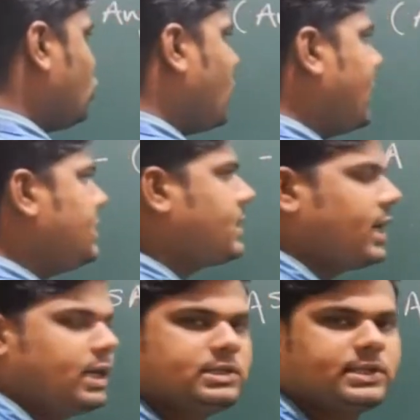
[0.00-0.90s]
what is
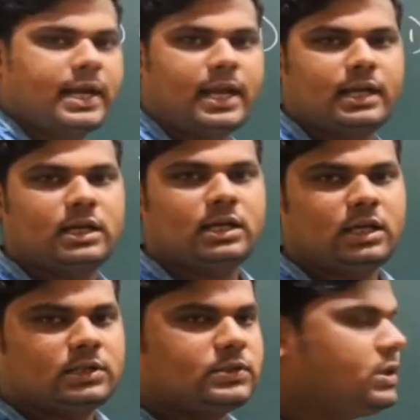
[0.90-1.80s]
angle side angle
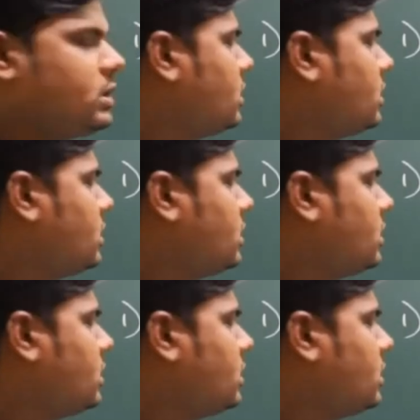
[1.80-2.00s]
test?